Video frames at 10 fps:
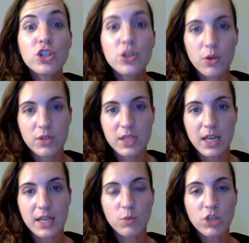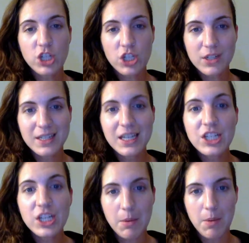do those things, and we should start
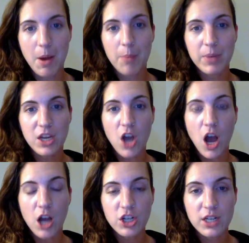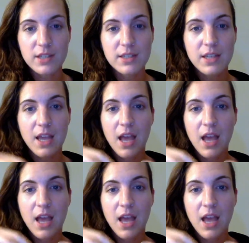teaching them about being conscious